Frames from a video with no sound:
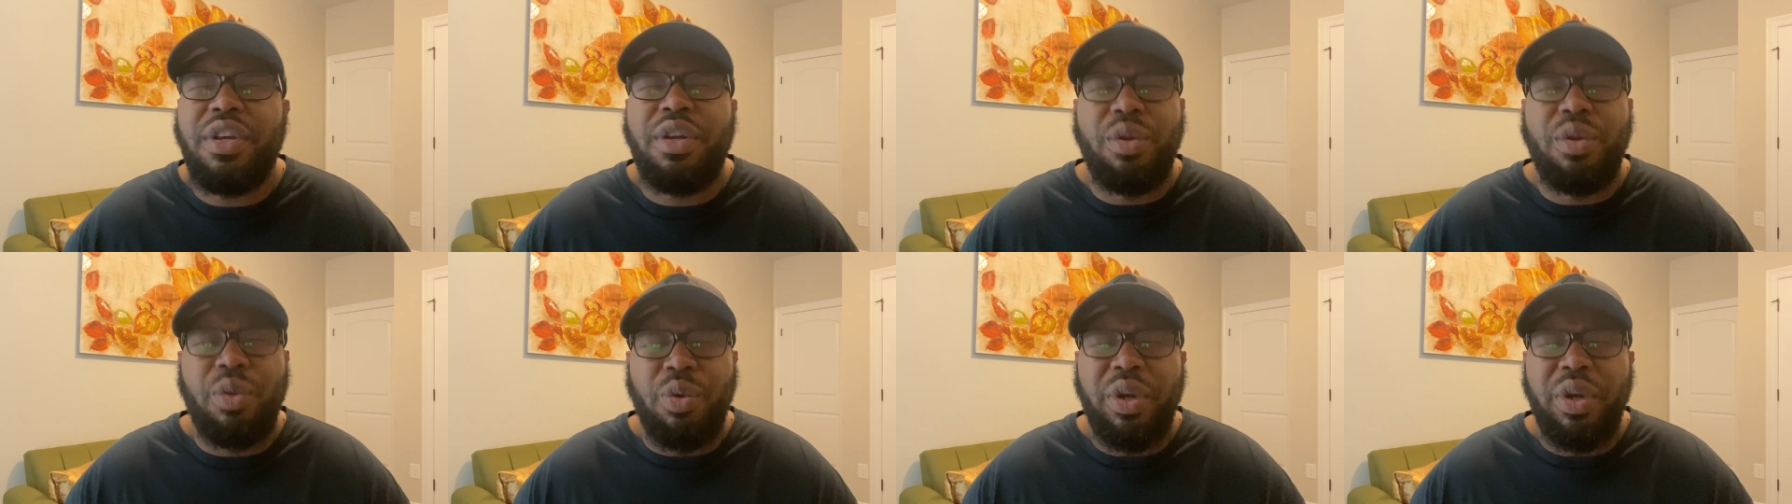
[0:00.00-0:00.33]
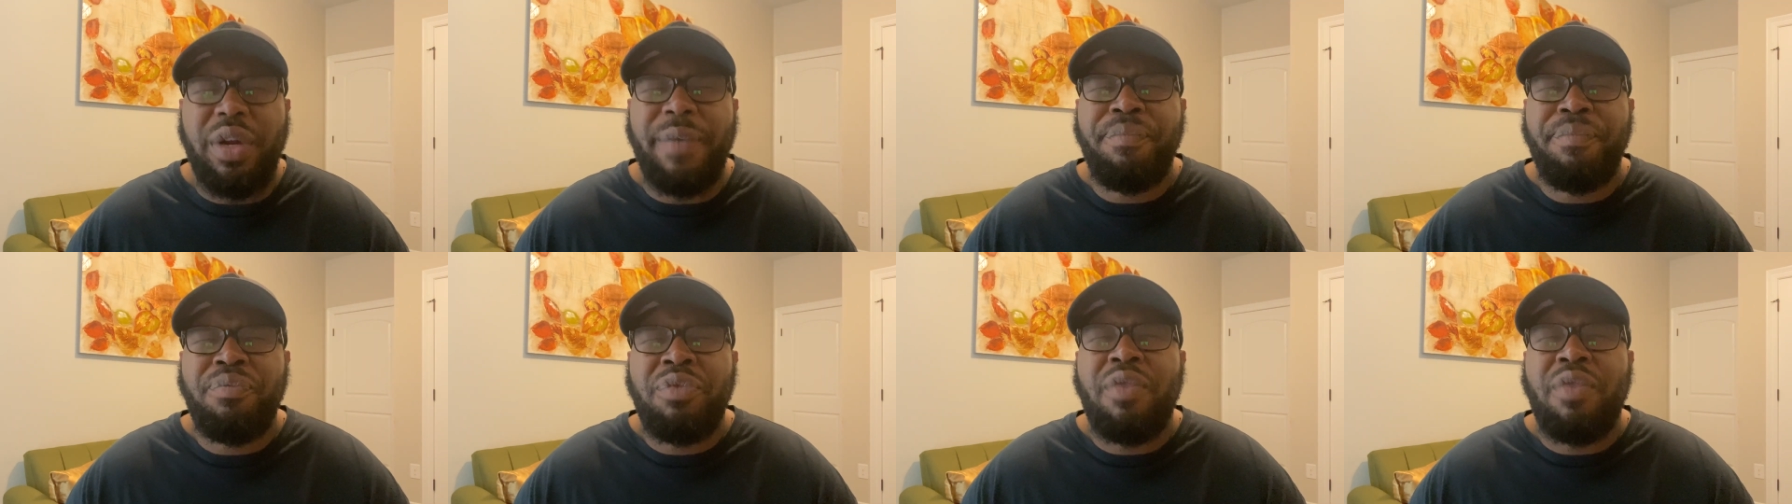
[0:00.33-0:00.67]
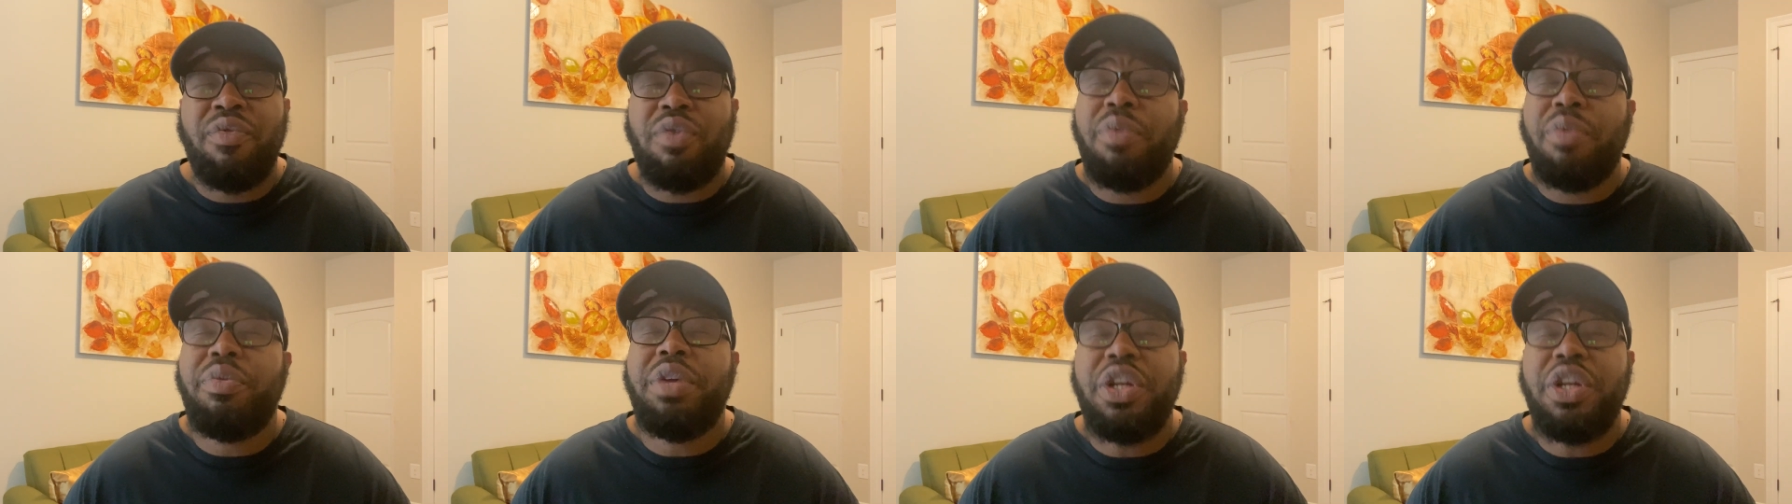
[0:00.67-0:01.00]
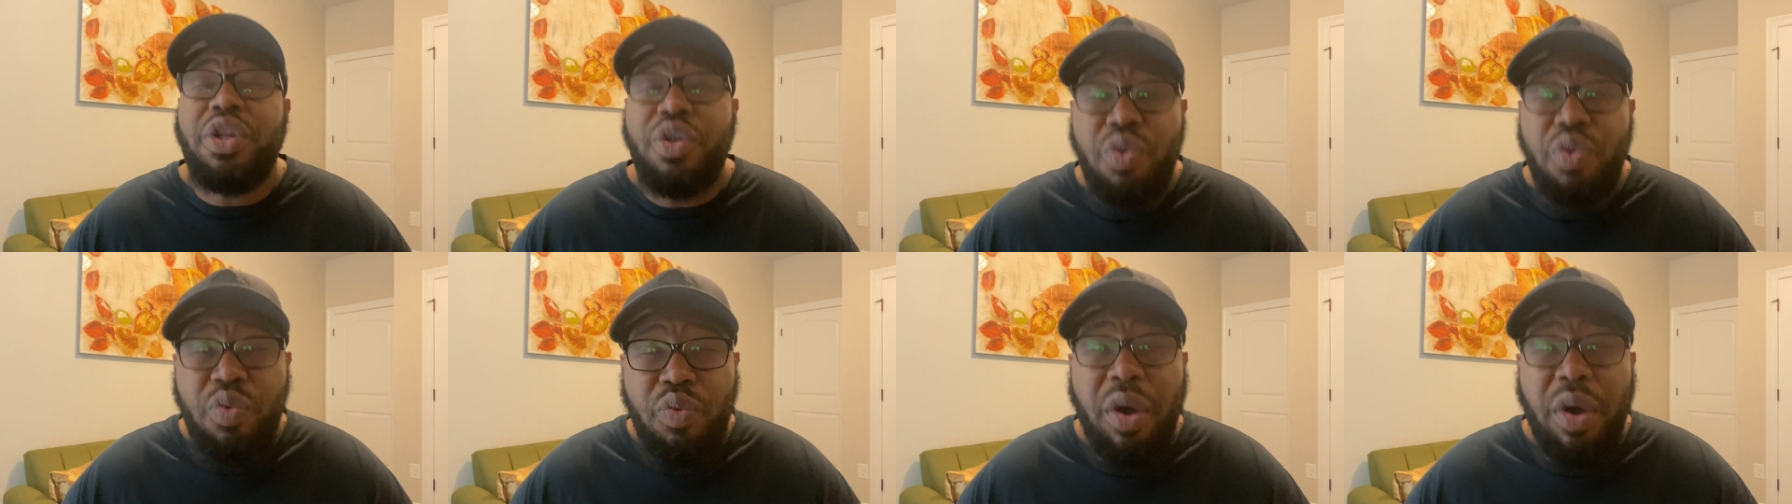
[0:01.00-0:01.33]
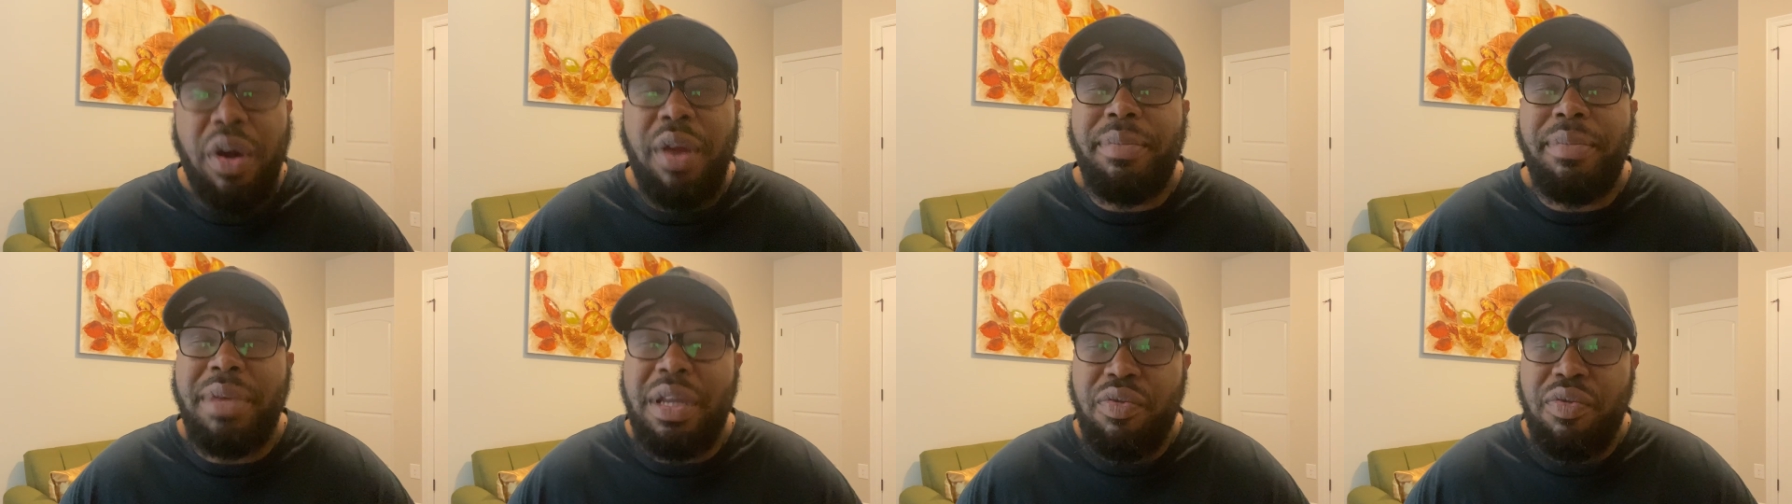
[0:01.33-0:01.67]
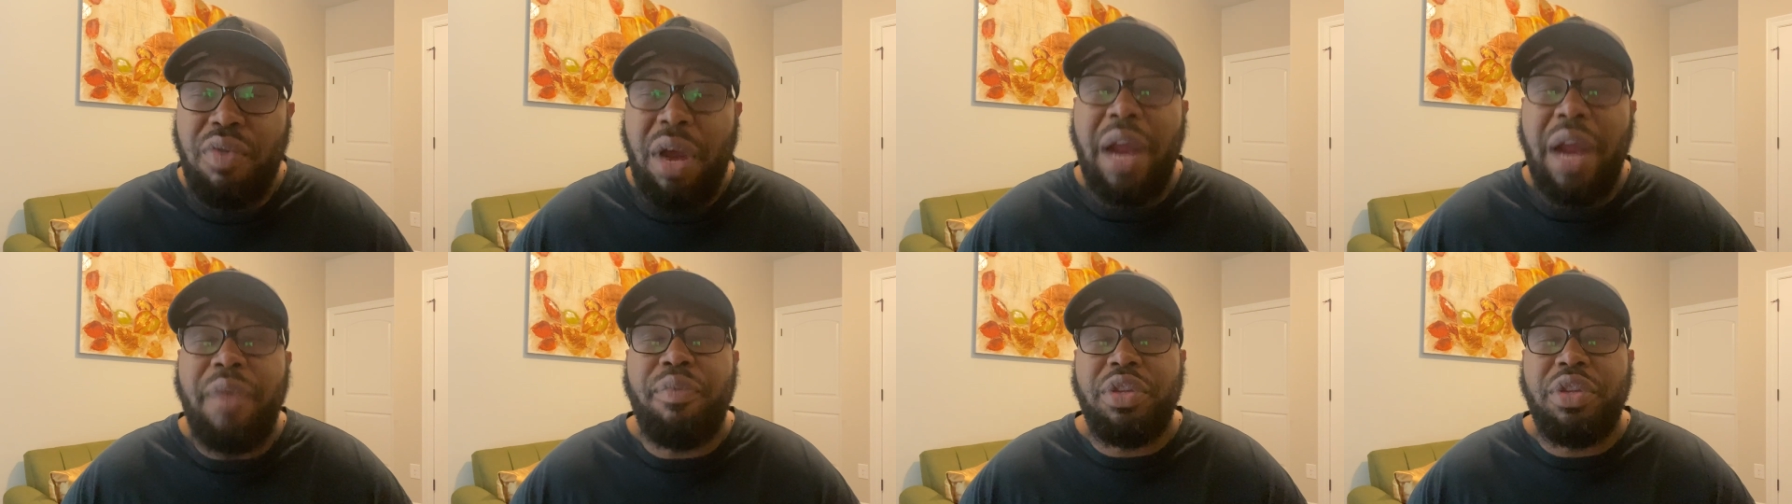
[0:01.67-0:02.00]
glory, for we do want to be
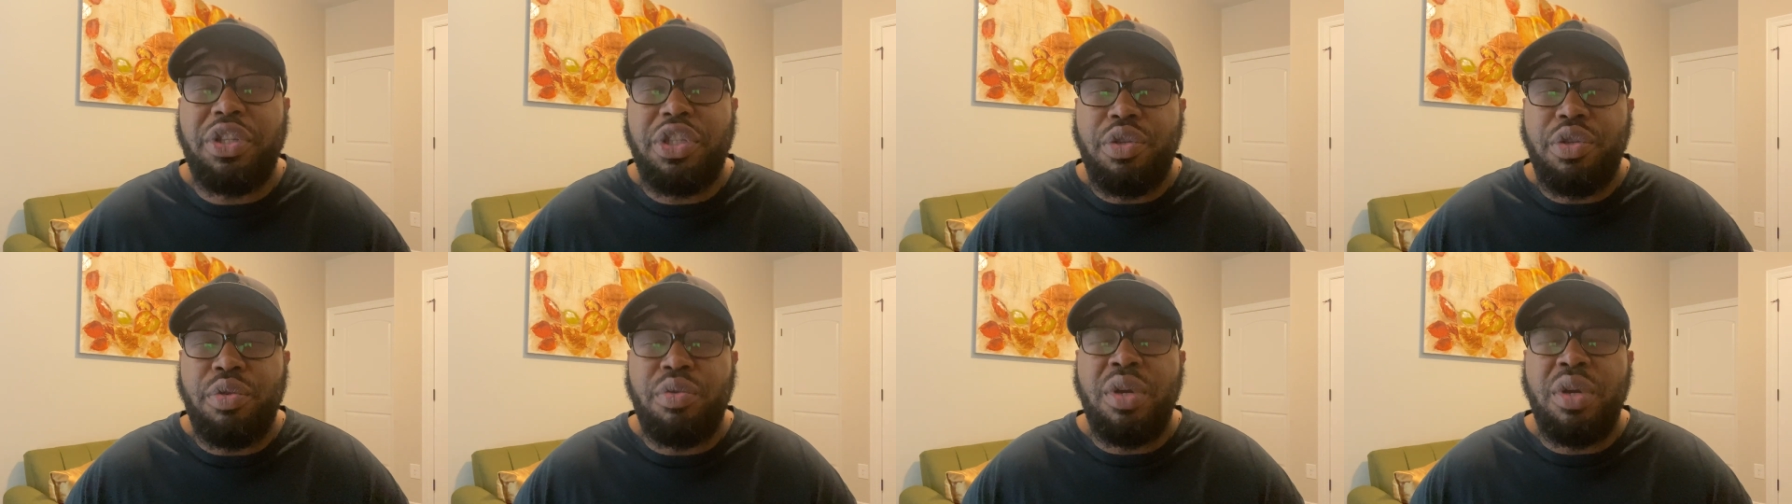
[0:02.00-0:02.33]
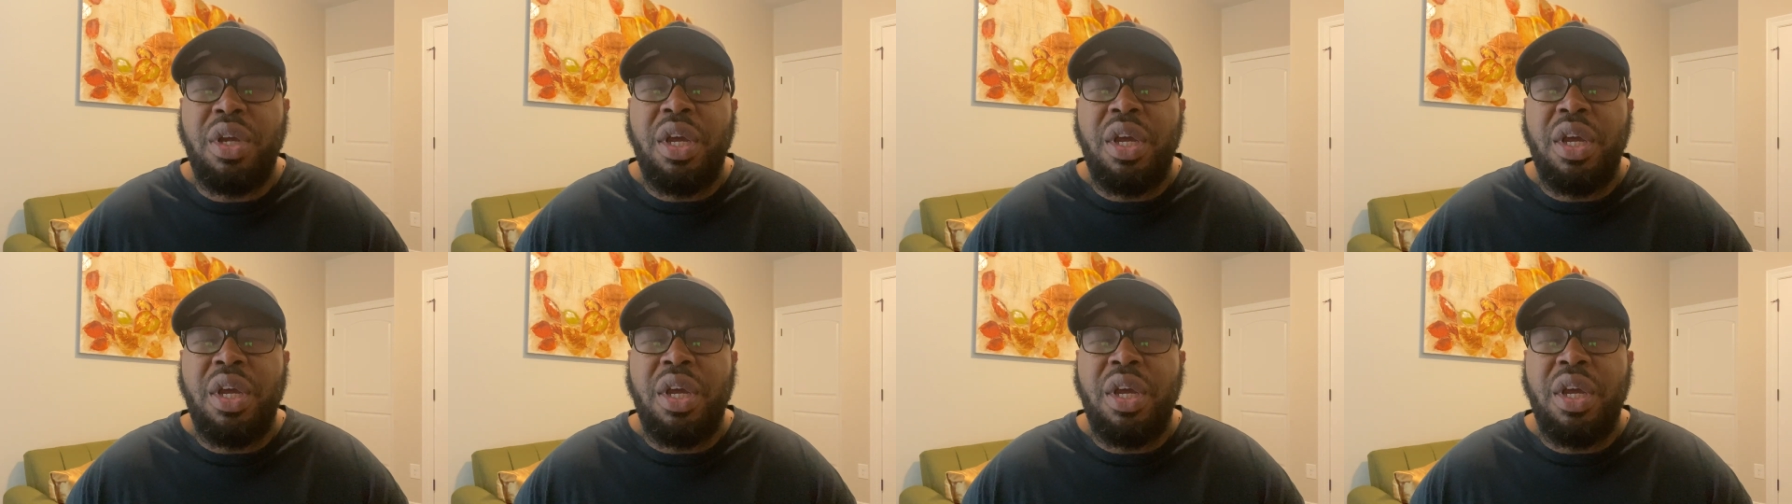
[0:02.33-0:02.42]
right with you.